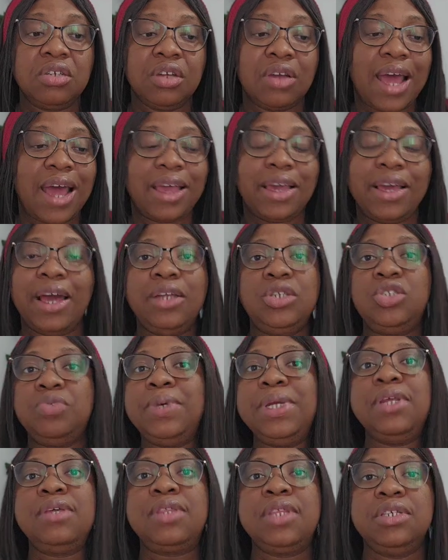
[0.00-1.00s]
I can't do
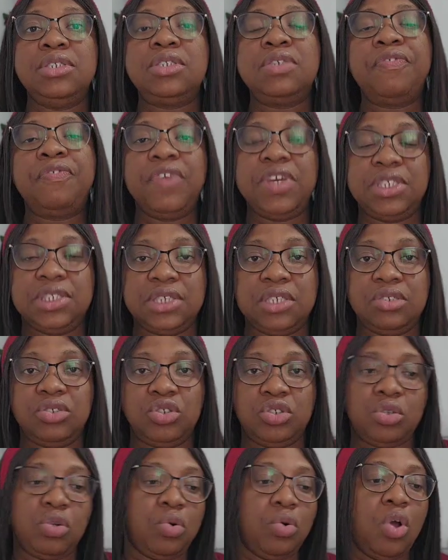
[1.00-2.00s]
anything to fix it.
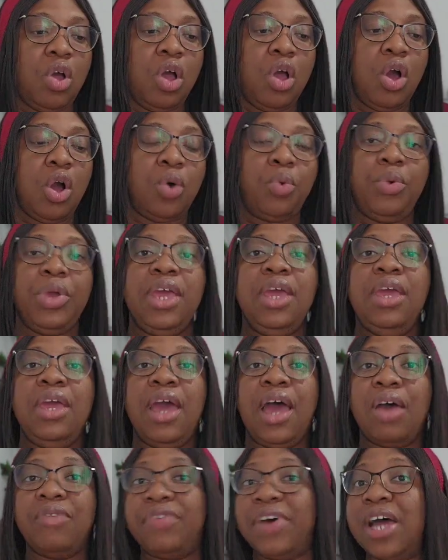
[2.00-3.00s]
So we
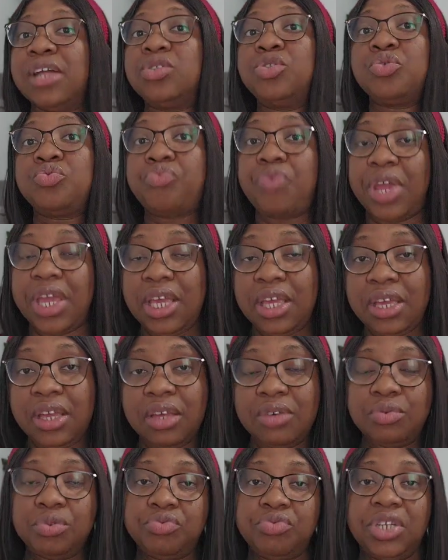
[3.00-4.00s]
have had to ring
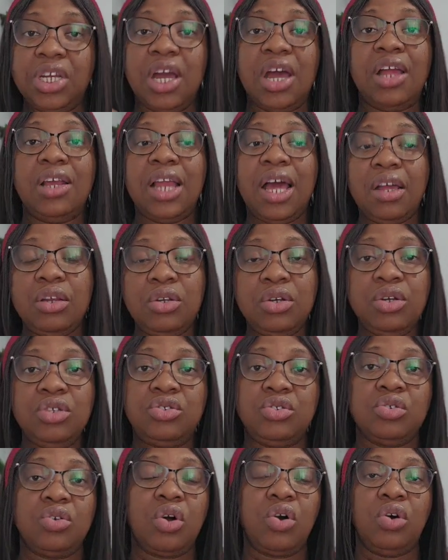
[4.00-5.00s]
our landlord
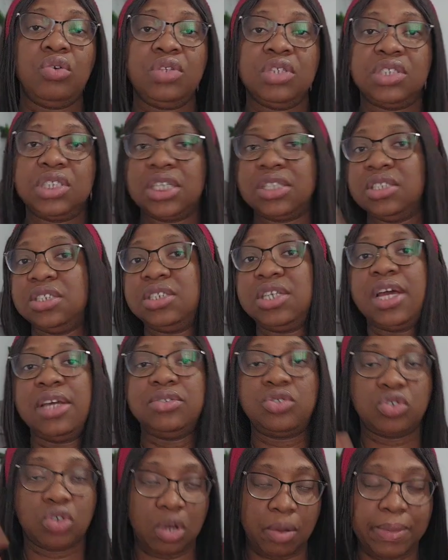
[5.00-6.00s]
to call the
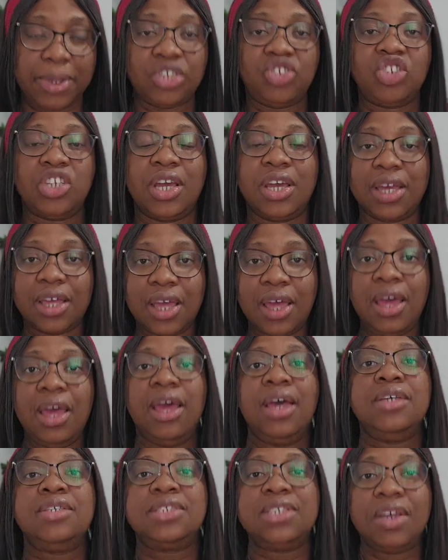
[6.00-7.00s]
technicians to come and check,
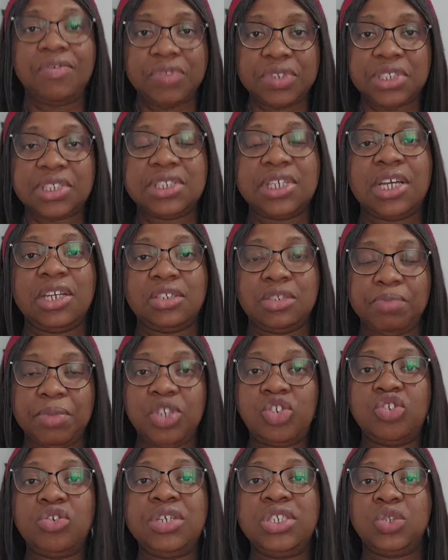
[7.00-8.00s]
service it, and to
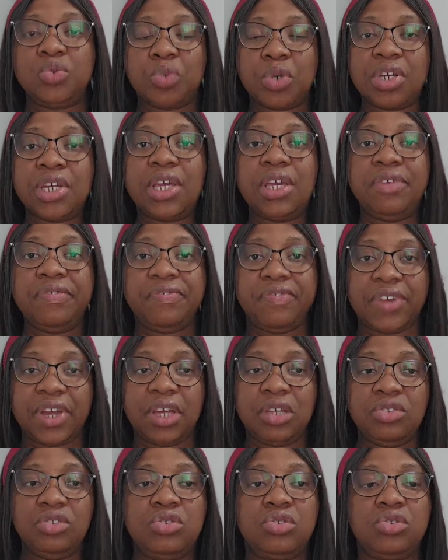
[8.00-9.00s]
make sure it's working
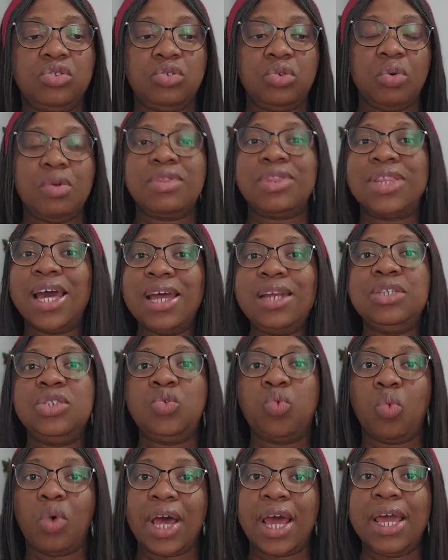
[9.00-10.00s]
fine. So that is
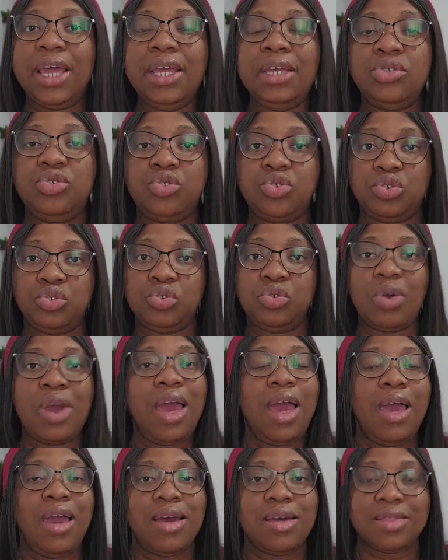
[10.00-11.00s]
why it took
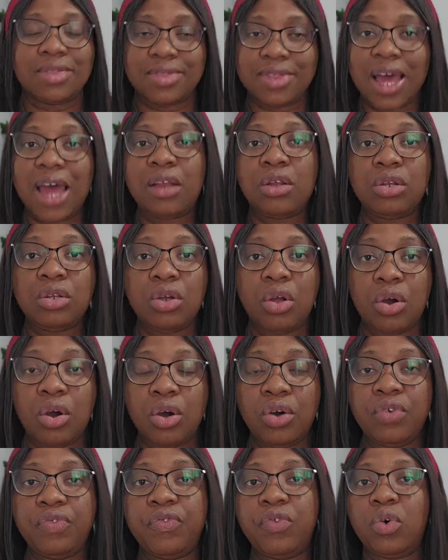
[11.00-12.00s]
that
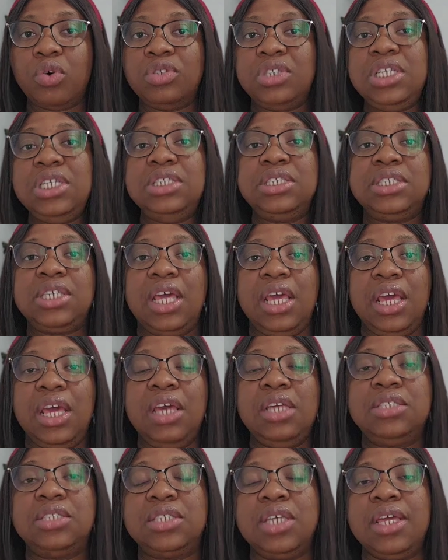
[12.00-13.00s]
long for these
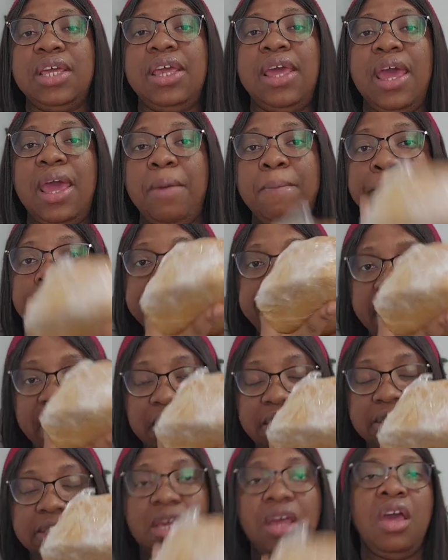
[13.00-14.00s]
cakes to get
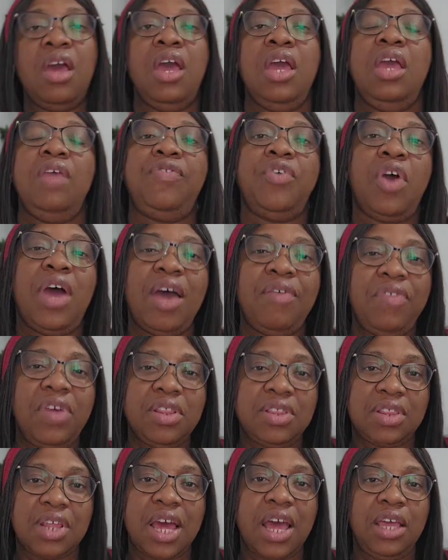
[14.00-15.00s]
baked. If you're
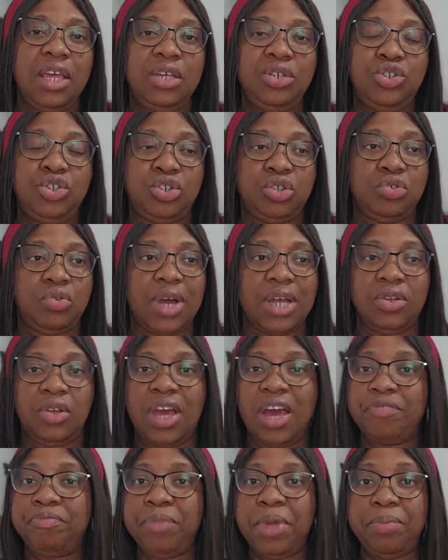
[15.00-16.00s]
having that issue and you
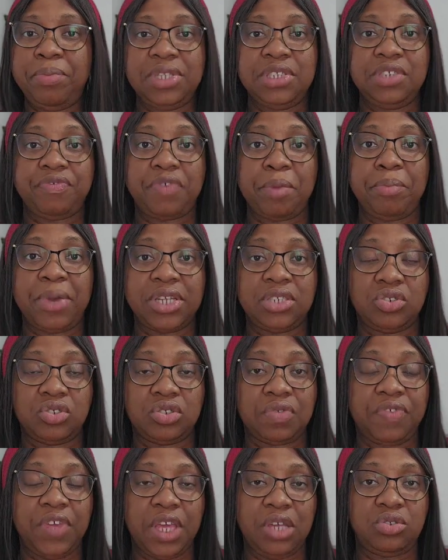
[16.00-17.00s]
have maybe different batches
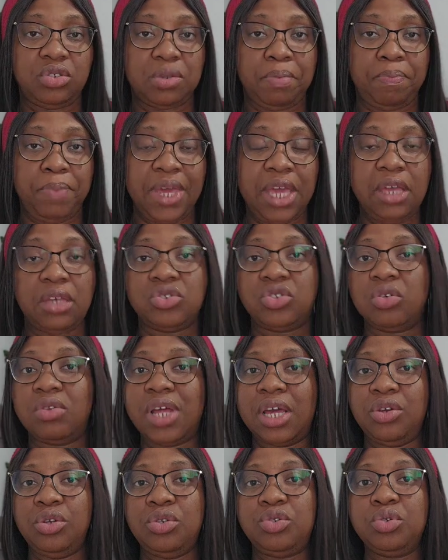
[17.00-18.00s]
of cake to bake so
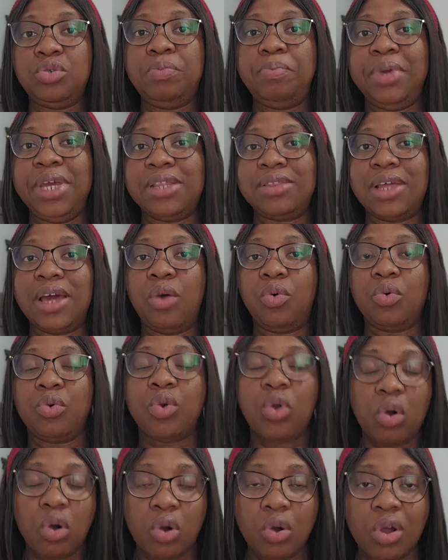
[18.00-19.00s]
that you don't bake that
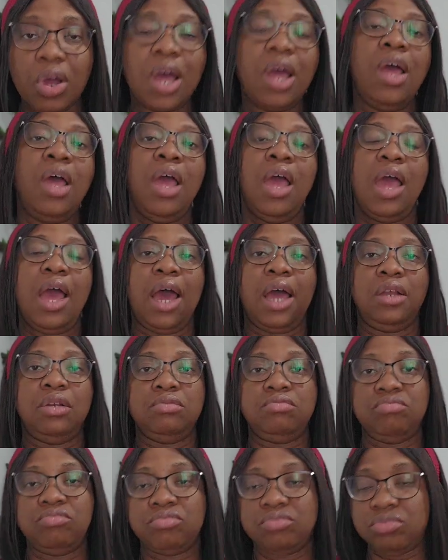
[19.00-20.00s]
long
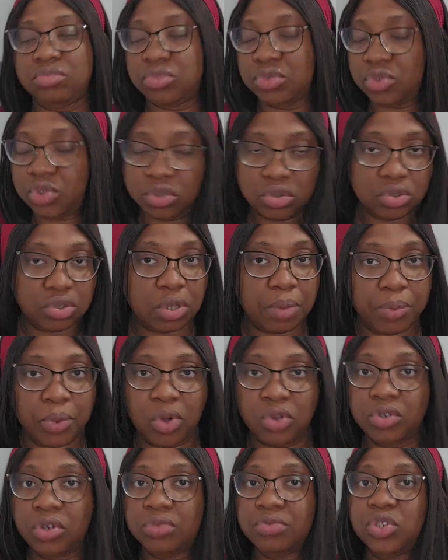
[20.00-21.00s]
and use up
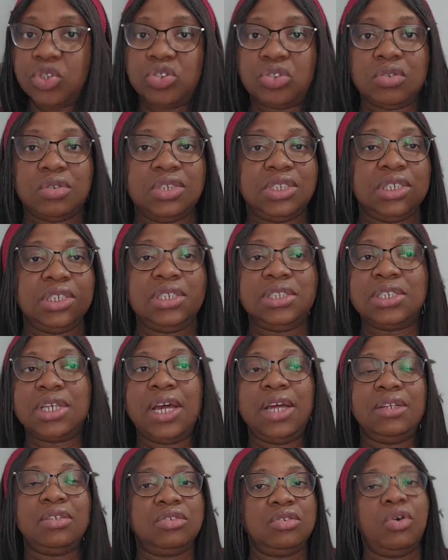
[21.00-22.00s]
all your resources,
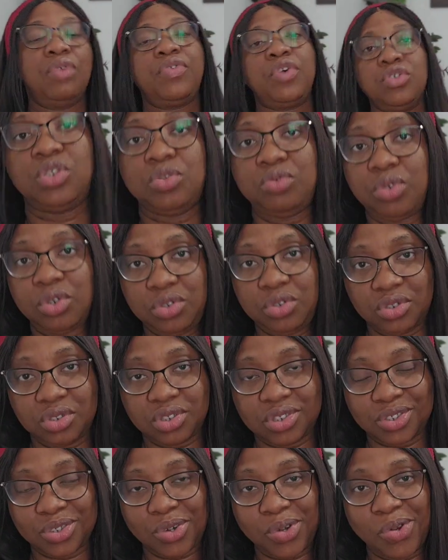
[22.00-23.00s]
and of course you not use
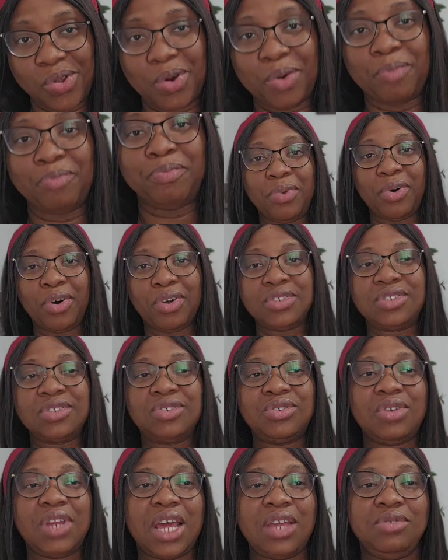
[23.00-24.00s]
it all up, but
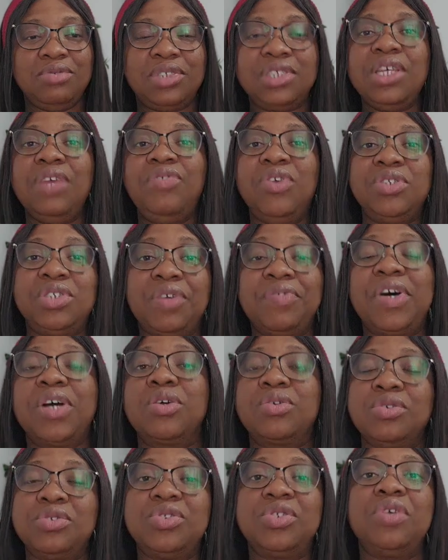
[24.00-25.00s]
so that you save yourself and
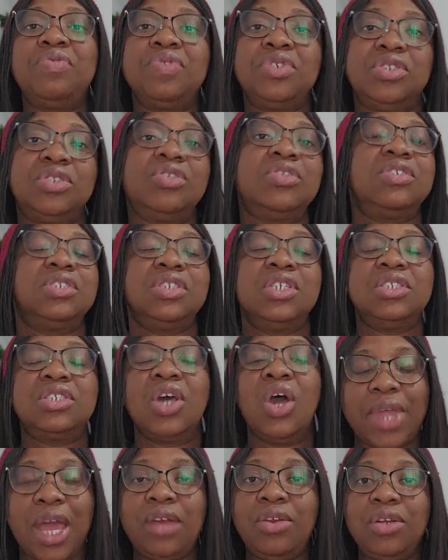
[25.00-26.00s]
conserve resources,
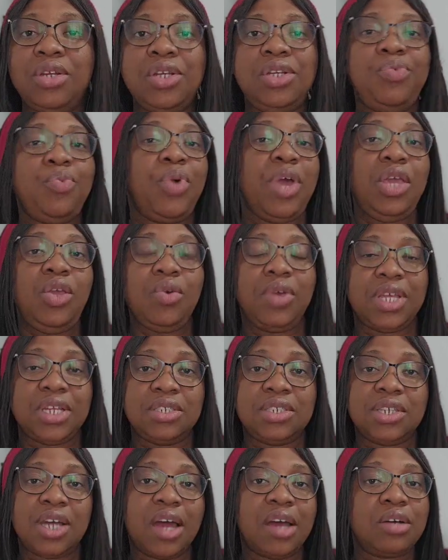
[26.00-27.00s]
another way you can
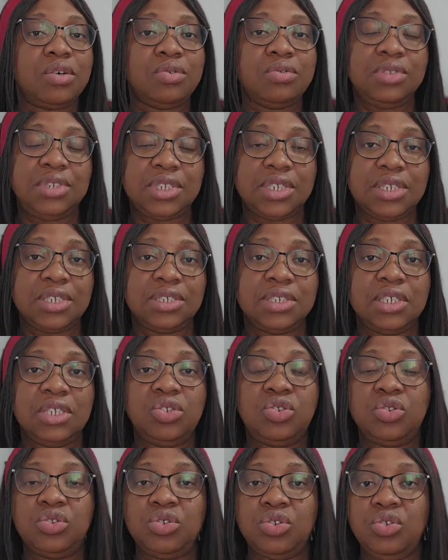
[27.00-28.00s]
tackle this
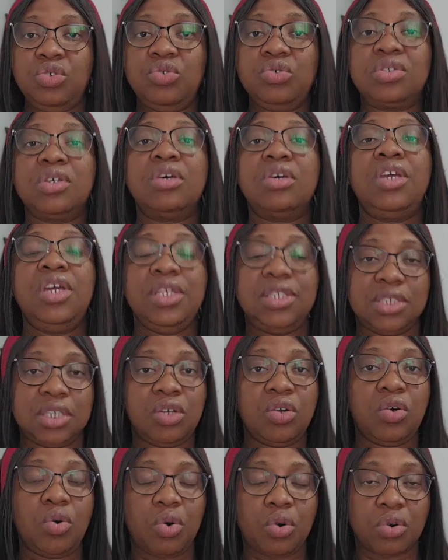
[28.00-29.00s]
is to use a
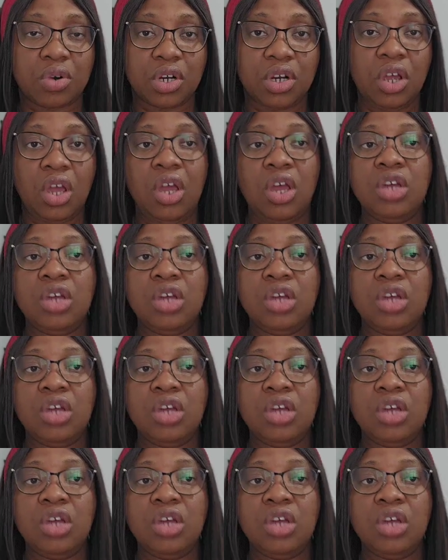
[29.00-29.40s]
heating core.